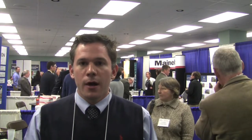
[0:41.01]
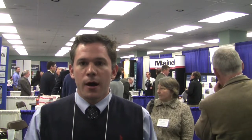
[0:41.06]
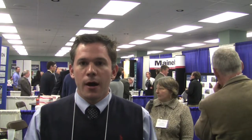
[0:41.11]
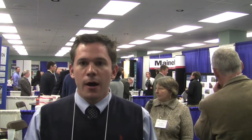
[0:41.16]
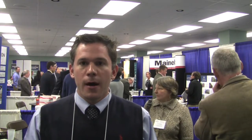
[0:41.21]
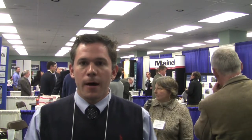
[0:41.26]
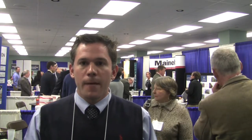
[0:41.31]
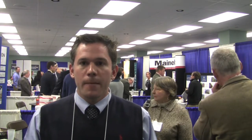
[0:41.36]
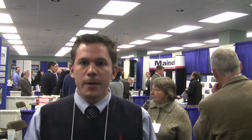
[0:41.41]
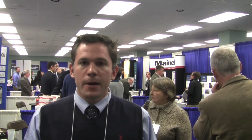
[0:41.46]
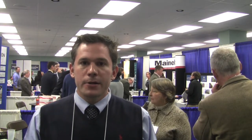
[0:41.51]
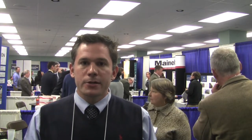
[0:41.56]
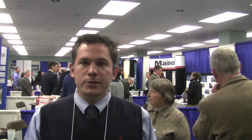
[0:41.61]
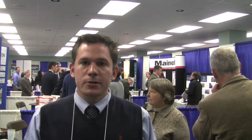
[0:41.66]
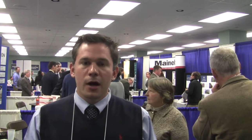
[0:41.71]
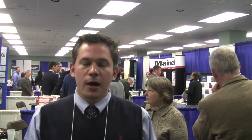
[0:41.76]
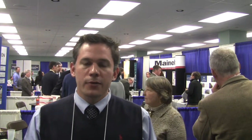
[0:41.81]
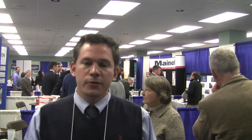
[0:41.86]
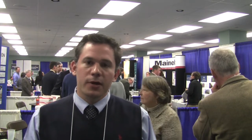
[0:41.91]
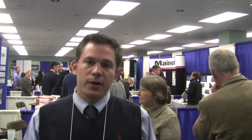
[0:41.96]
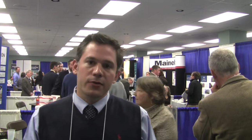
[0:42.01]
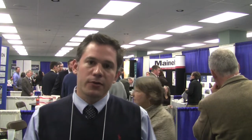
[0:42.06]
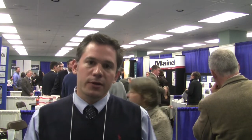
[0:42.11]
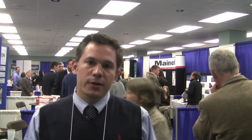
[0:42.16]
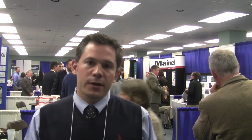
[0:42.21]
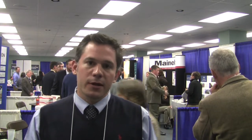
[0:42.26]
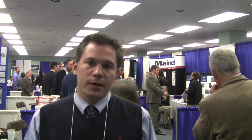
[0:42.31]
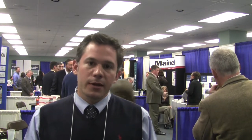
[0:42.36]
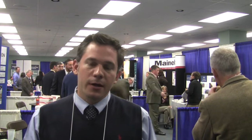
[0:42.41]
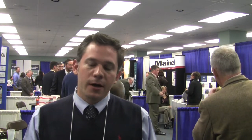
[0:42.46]
um, it's not that
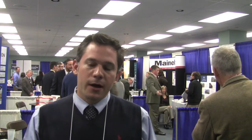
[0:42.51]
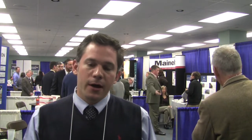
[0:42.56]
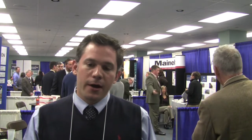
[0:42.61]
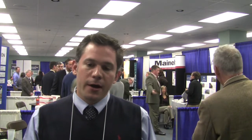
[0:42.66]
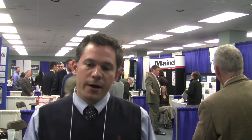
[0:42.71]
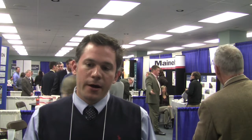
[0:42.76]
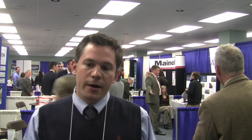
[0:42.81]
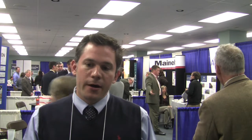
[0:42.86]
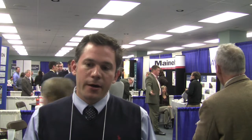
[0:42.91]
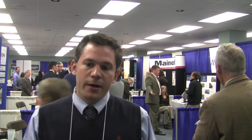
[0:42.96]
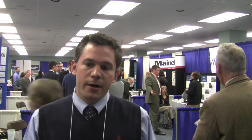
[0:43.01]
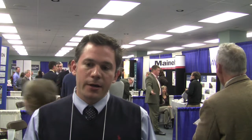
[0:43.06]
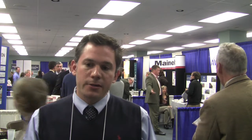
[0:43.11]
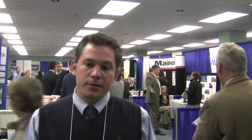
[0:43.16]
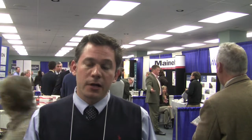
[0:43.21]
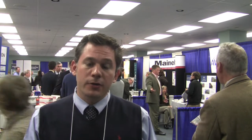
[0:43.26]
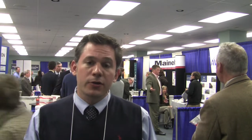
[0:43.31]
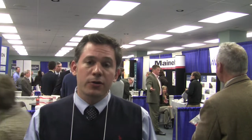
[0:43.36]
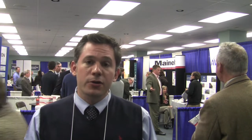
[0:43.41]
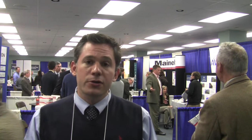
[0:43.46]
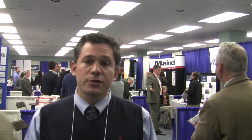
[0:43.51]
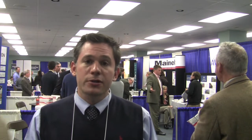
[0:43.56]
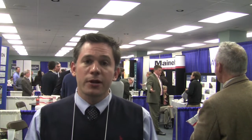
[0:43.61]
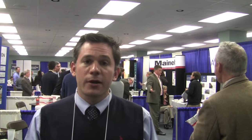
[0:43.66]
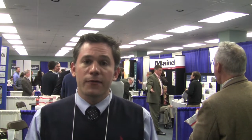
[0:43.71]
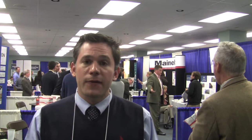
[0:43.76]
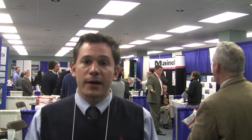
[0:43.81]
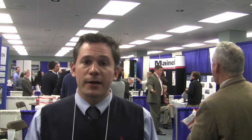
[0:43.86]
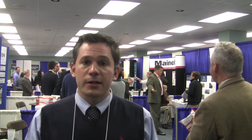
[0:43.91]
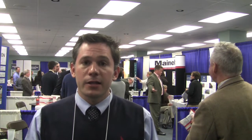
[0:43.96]
the uh, it's not that there's
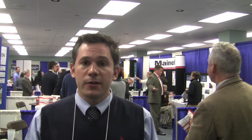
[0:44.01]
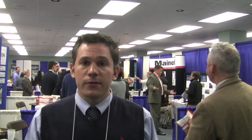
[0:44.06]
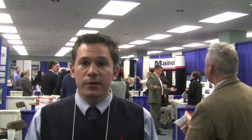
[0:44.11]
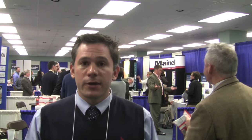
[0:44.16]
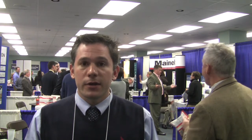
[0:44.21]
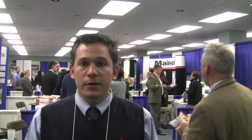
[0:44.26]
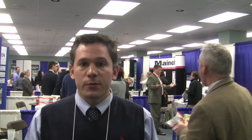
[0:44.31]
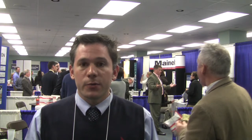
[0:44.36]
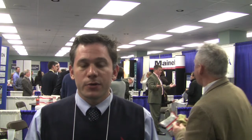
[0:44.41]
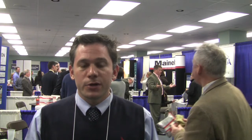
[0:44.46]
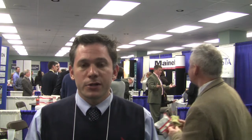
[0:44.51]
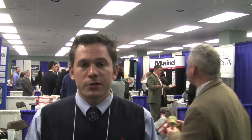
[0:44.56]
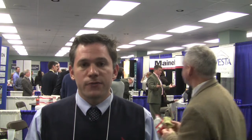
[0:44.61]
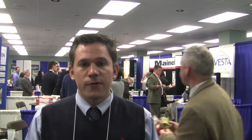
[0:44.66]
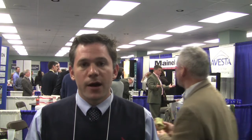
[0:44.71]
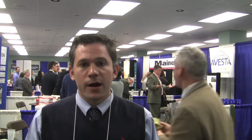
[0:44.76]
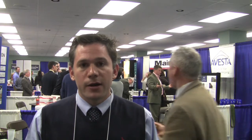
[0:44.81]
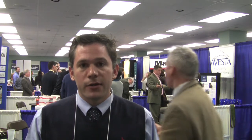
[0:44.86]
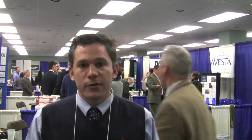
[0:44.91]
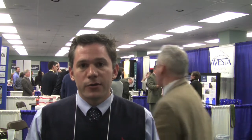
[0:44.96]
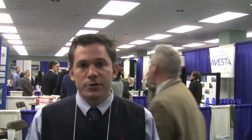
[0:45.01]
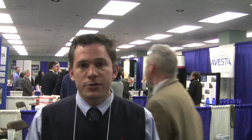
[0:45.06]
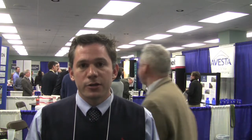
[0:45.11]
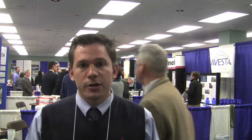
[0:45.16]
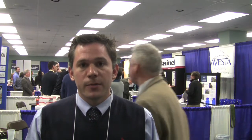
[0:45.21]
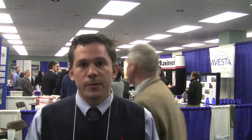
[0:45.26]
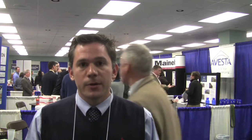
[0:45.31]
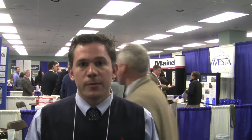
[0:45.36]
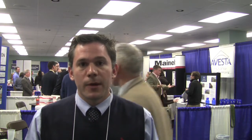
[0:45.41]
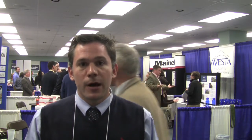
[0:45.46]
enough activity. We're just finding that there's a
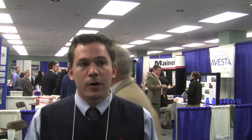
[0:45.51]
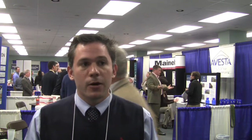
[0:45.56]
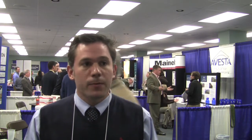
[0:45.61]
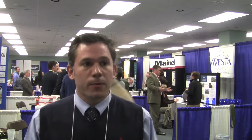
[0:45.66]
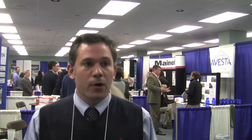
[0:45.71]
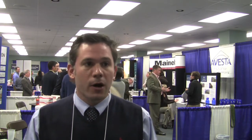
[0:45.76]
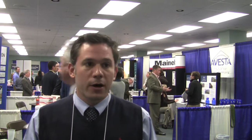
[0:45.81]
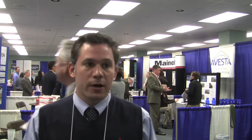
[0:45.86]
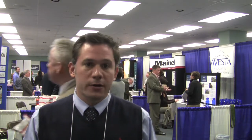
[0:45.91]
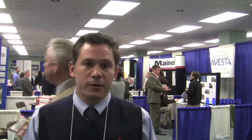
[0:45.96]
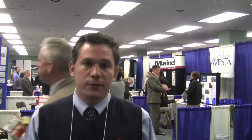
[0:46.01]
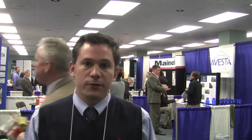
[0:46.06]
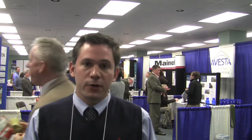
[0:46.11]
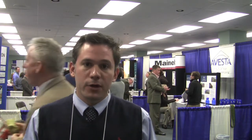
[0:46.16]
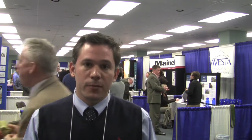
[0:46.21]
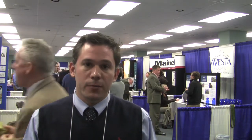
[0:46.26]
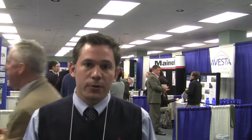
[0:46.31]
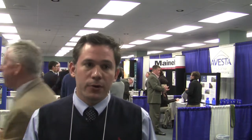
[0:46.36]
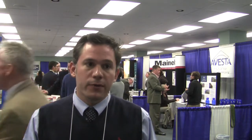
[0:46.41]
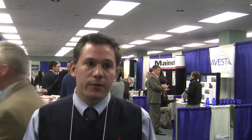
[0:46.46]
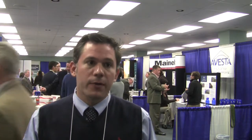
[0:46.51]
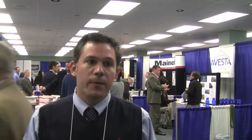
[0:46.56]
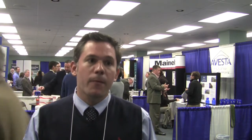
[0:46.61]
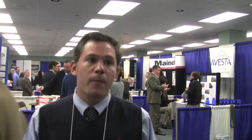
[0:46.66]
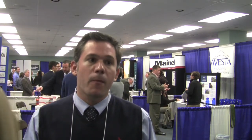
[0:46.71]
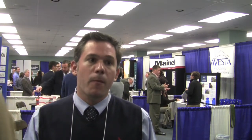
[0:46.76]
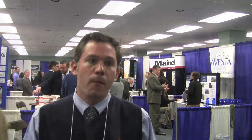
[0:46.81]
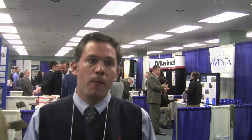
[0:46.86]
limited amount of product, if you can believe it.